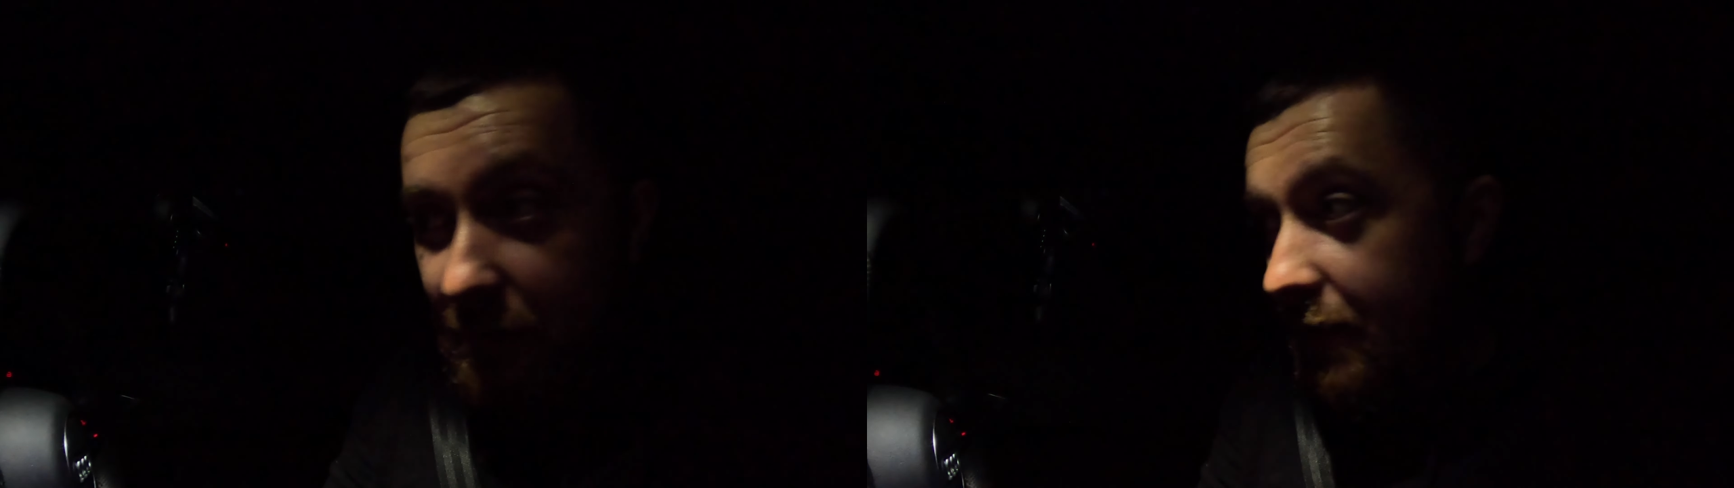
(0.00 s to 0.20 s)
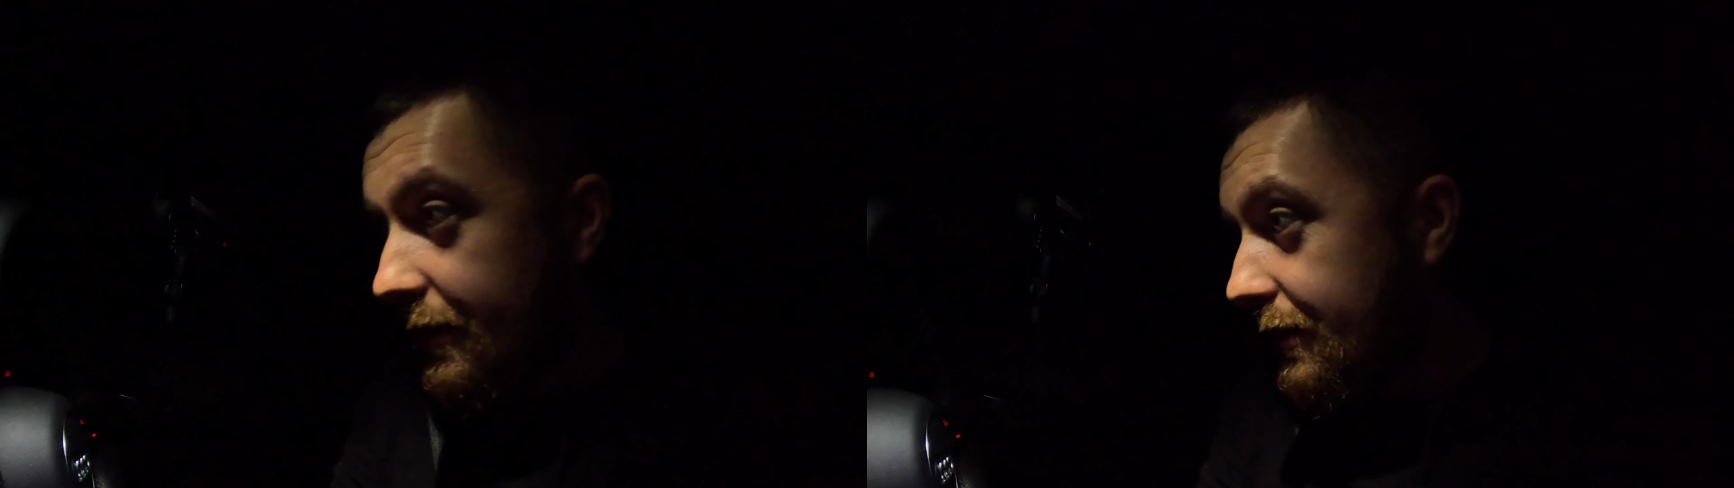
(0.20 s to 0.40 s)

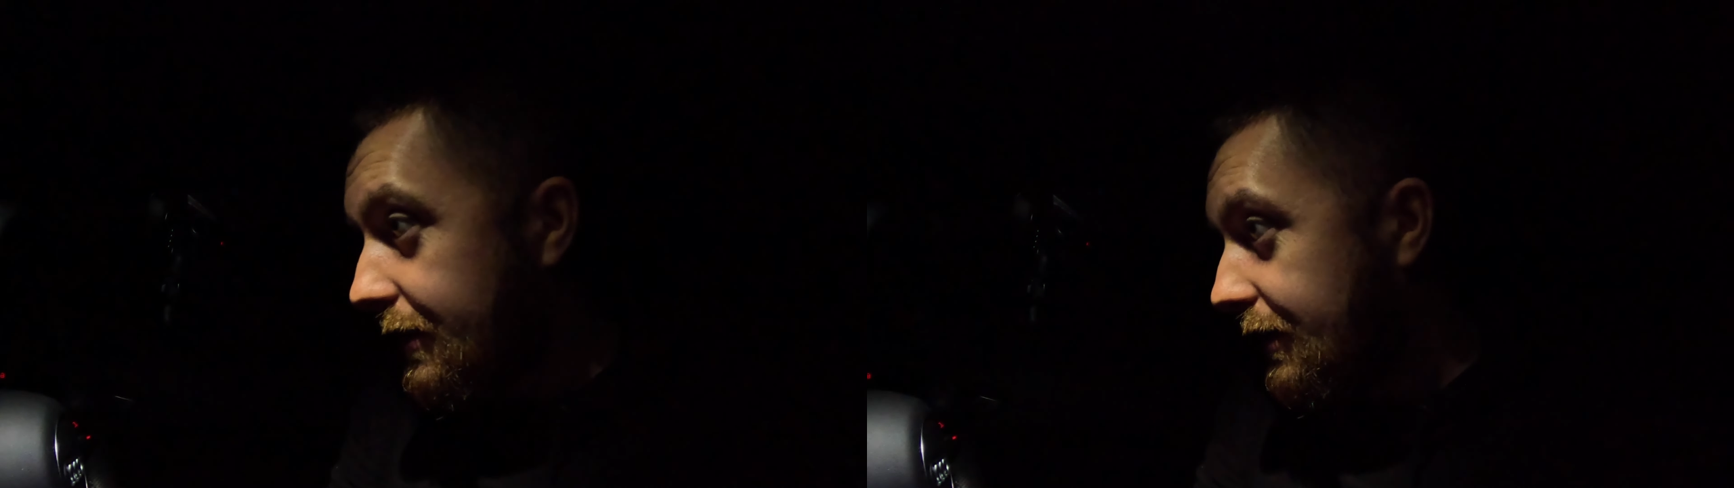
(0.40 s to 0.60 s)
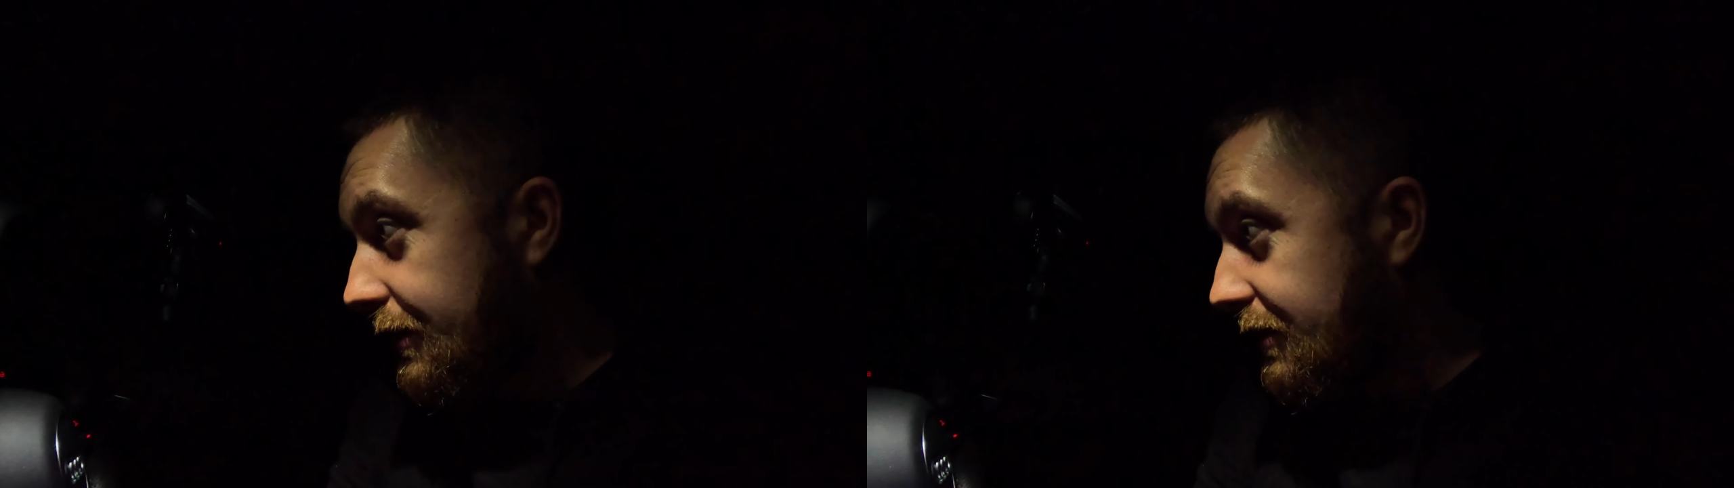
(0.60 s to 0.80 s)
honest.
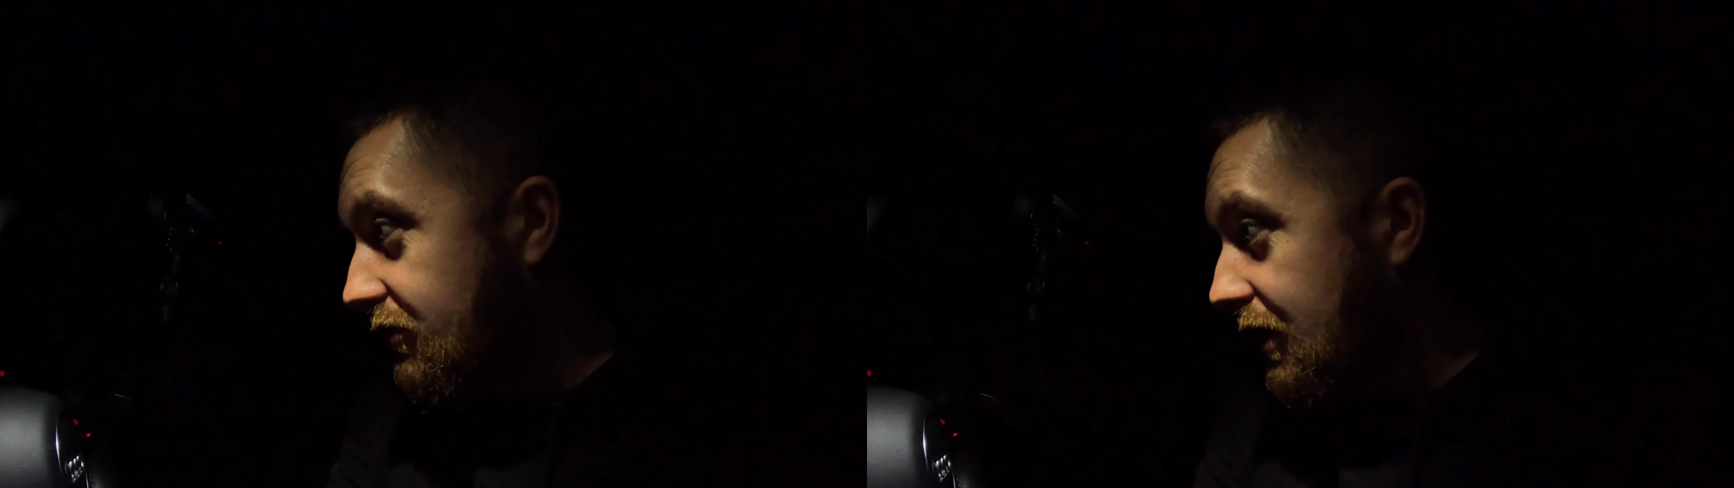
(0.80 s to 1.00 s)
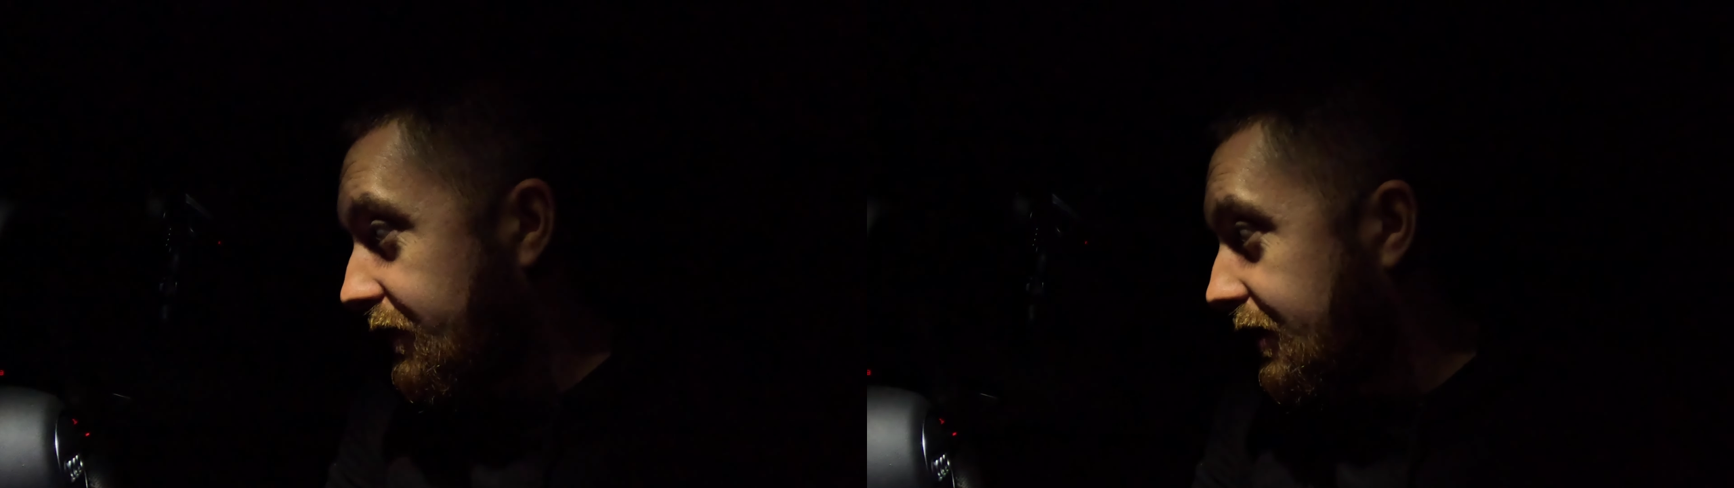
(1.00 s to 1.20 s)
It's
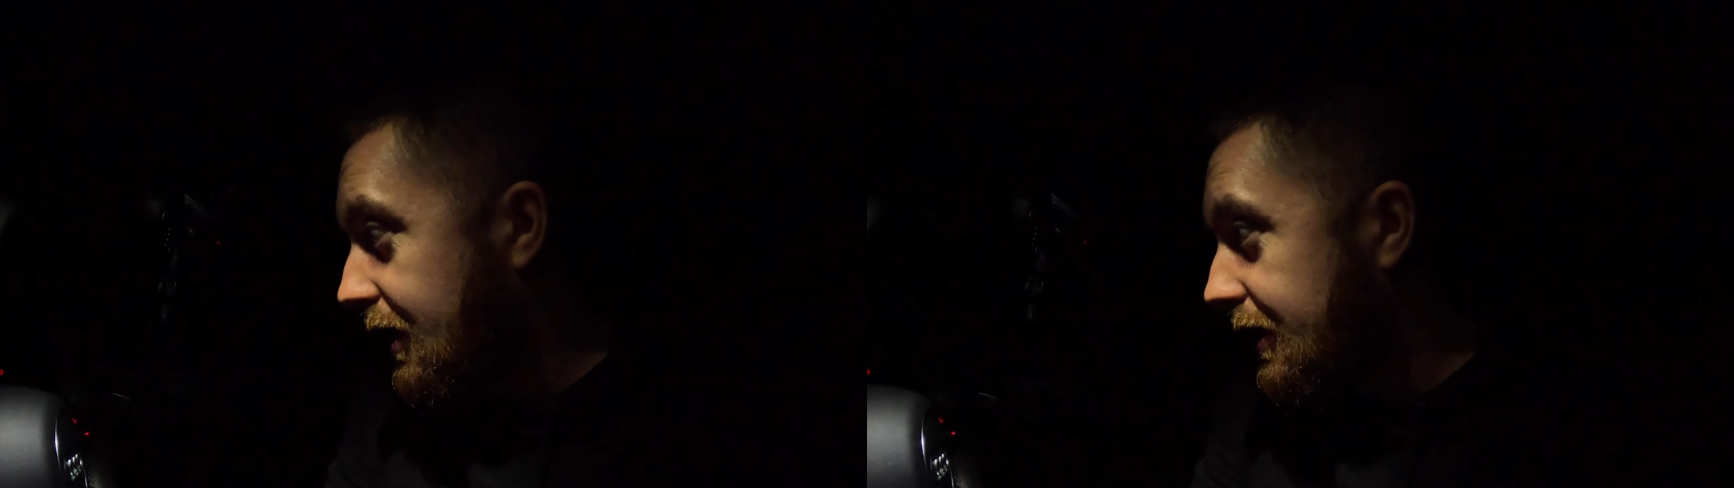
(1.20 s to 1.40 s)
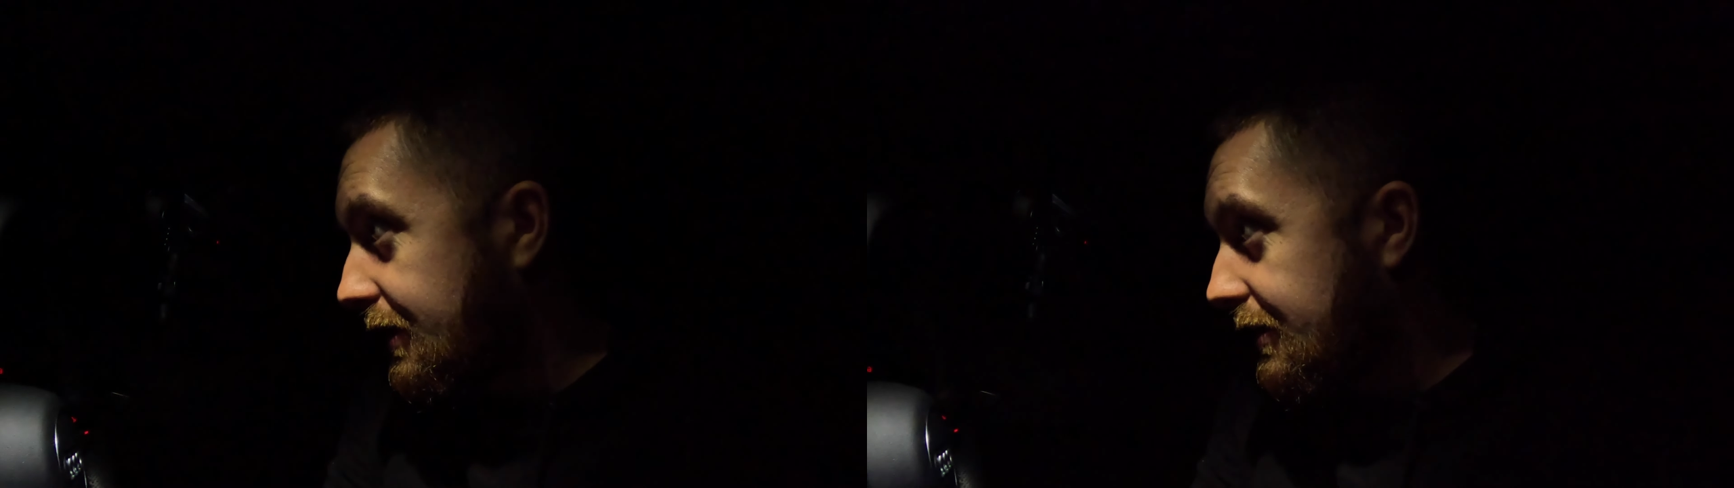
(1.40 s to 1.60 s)
driving
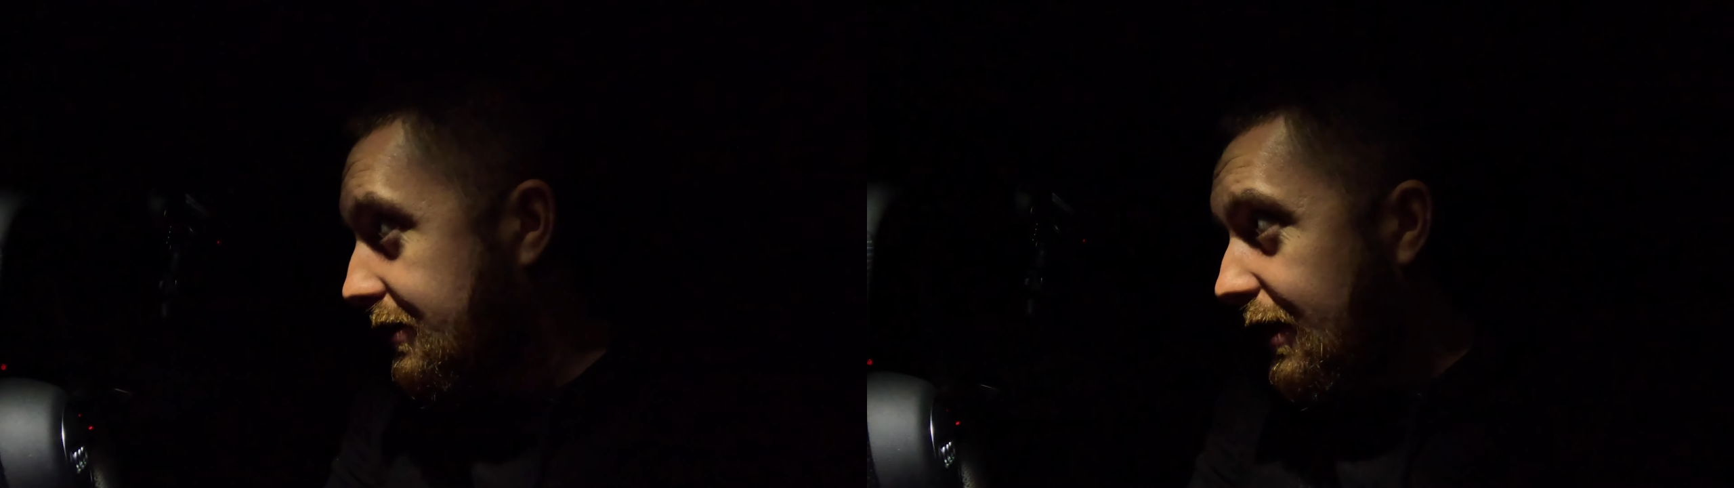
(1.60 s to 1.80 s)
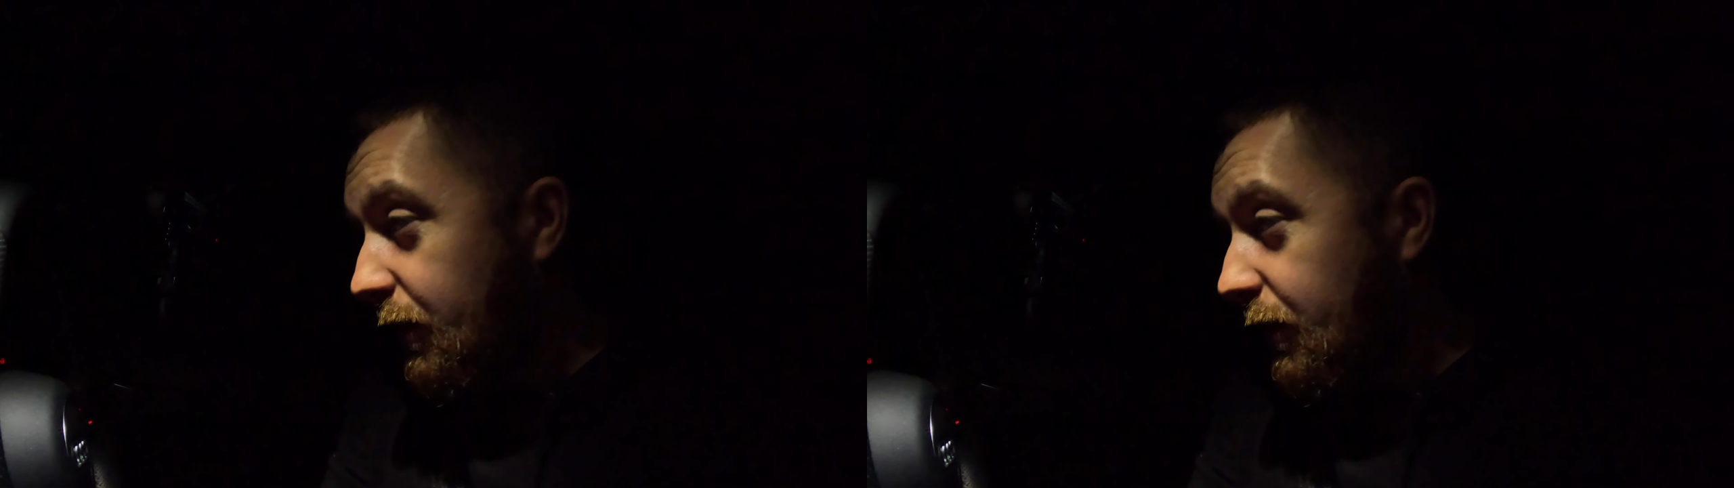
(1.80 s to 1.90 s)
nice.